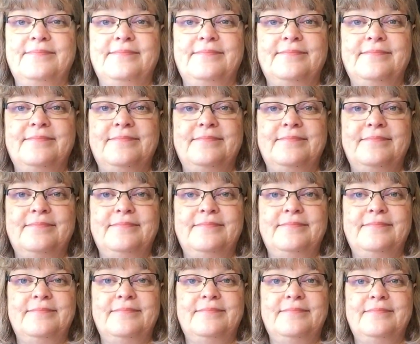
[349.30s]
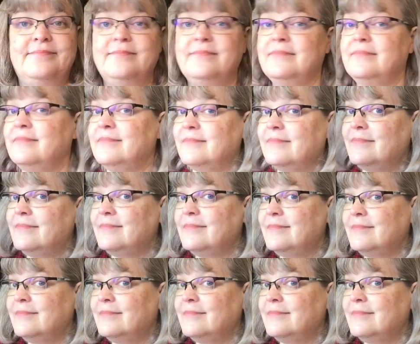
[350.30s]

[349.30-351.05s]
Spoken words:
No one is speaking in this clip.